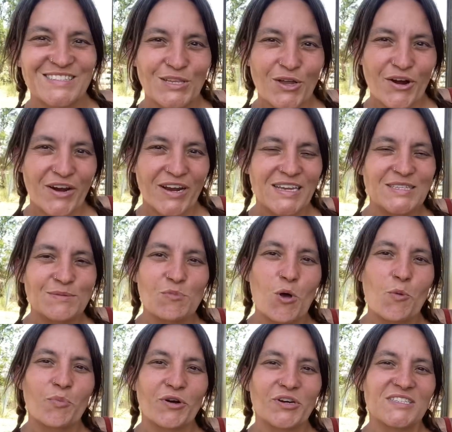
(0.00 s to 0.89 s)
Sorry,
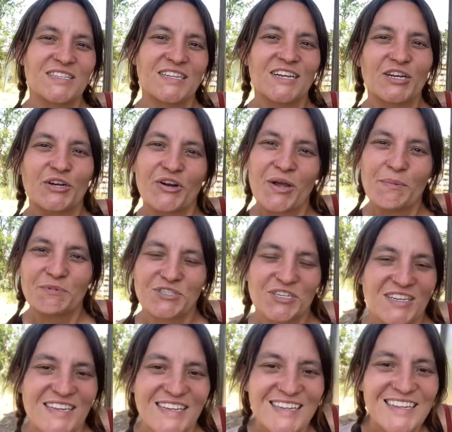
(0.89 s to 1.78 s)
small person
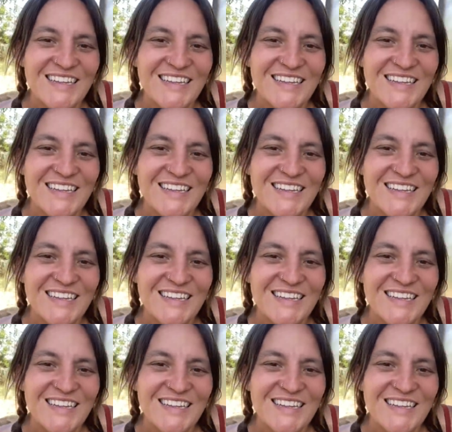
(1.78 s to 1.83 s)
interruption.